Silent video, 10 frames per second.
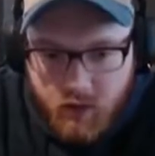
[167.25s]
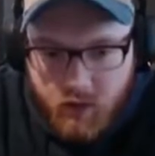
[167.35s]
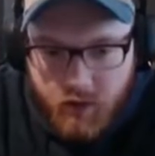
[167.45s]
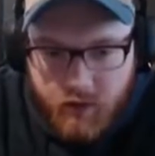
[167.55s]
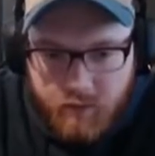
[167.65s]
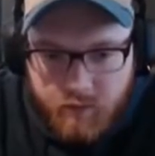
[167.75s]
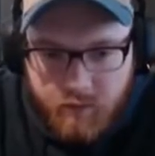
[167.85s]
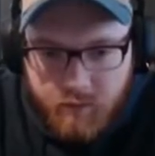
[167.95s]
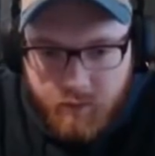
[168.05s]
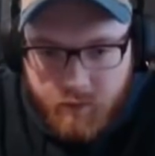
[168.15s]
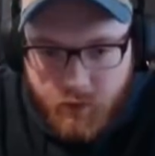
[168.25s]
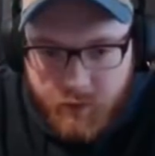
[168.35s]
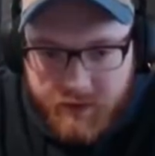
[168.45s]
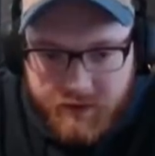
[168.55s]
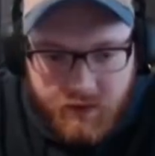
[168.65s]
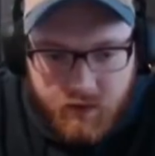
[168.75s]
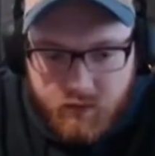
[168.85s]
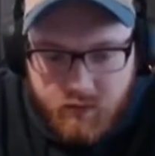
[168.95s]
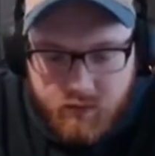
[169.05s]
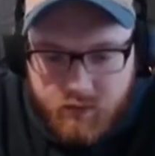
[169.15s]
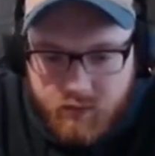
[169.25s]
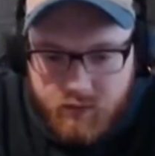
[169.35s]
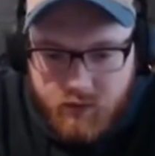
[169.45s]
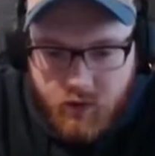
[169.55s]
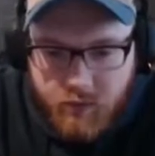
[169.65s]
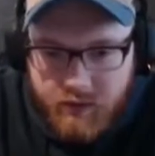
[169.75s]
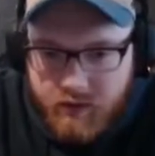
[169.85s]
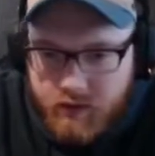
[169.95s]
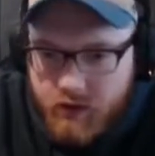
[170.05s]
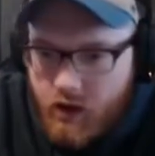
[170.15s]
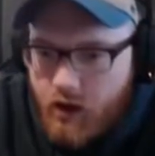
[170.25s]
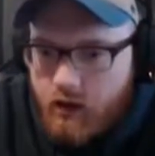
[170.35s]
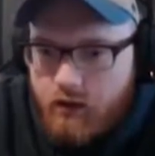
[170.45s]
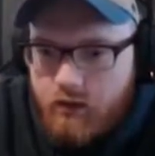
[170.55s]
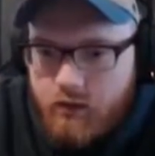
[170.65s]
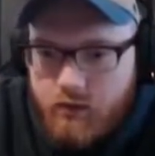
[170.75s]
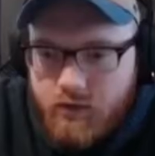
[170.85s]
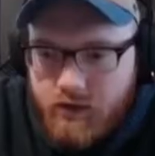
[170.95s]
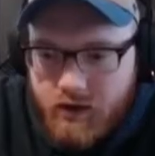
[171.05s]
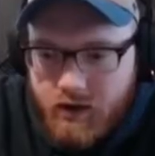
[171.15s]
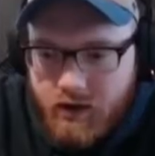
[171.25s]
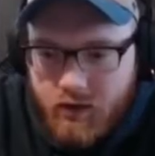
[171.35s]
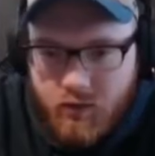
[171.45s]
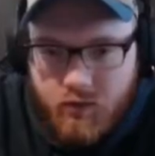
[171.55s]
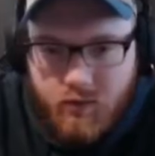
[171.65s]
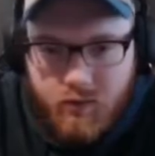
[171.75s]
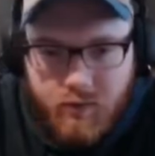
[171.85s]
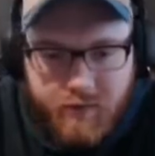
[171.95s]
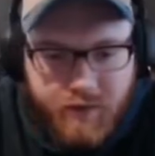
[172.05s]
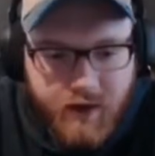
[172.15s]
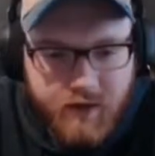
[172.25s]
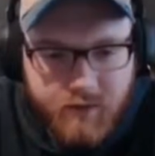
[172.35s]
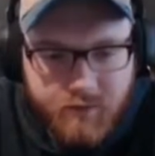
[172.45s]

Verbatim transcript: All right. No big deal. No big deal at all. We'll be fine.